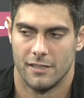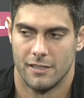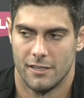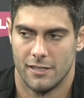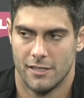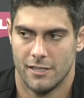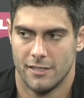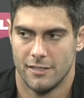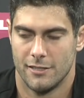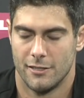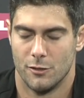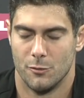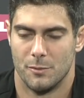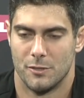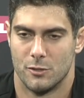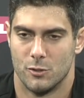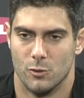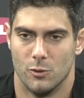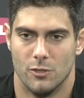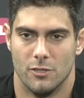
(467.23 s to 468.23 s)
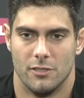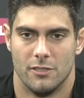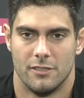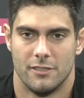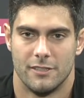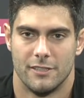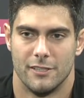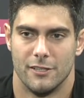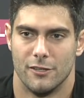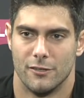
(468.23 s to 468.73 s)
It'll be cool,
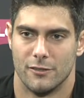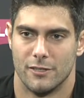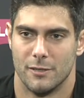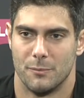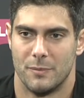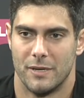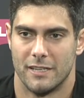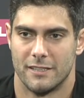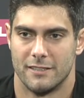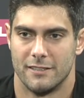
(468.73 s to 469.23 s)
you know, get back